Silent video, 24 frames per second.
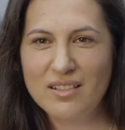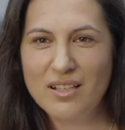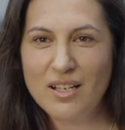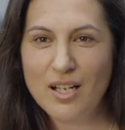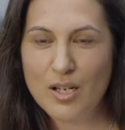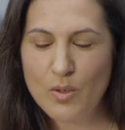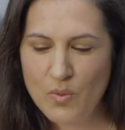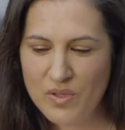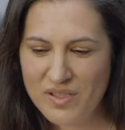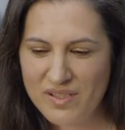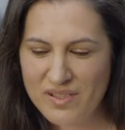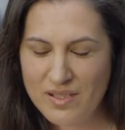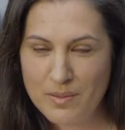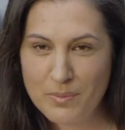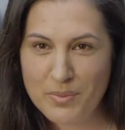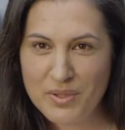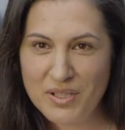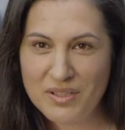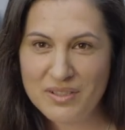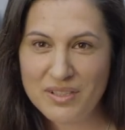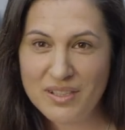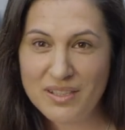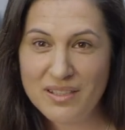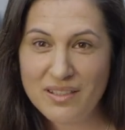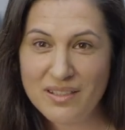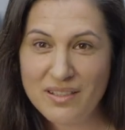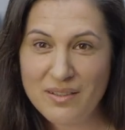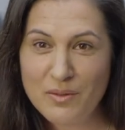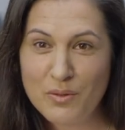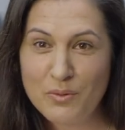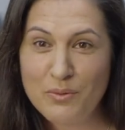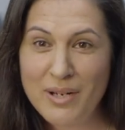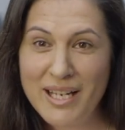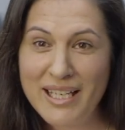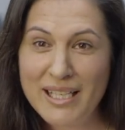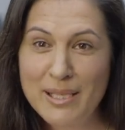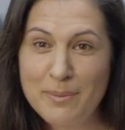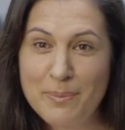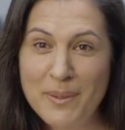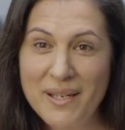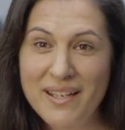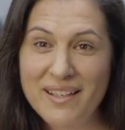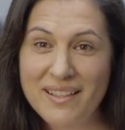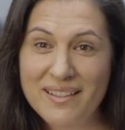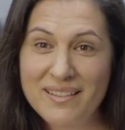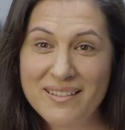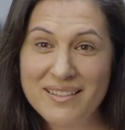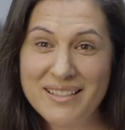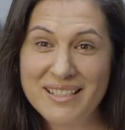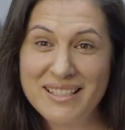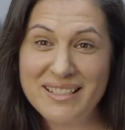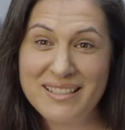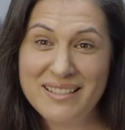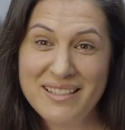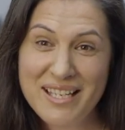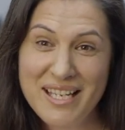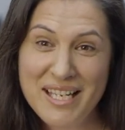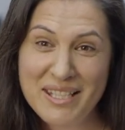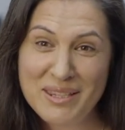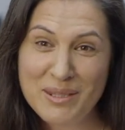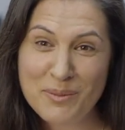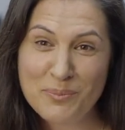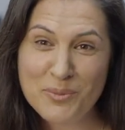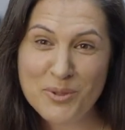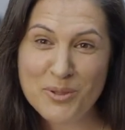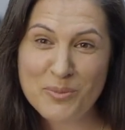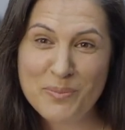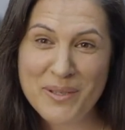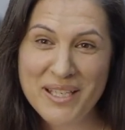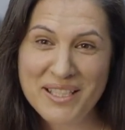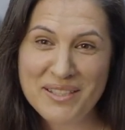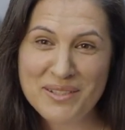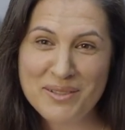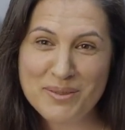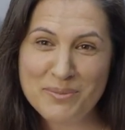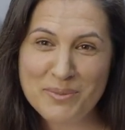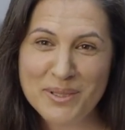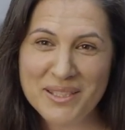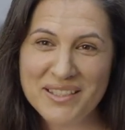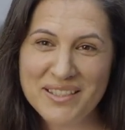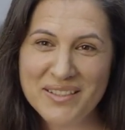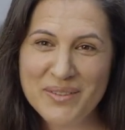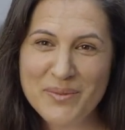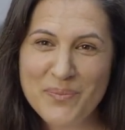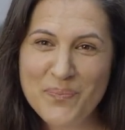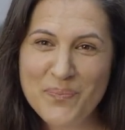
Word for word: I want somebody to rally back, hit the ball back to me.